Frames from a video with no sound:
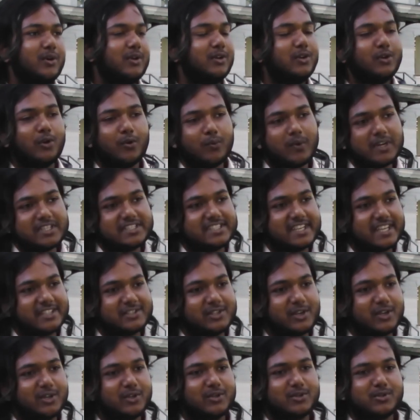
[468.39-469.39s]
no one
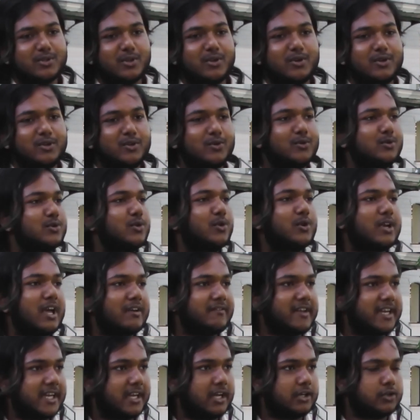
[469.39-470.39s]
checks on you, so you don't
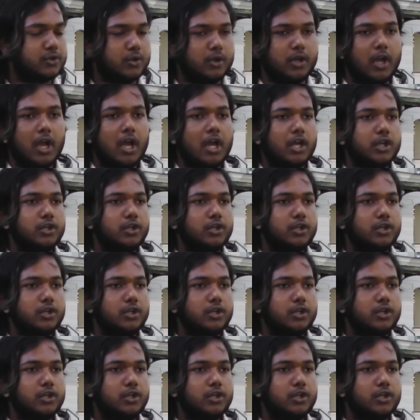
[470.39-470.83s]
have any control.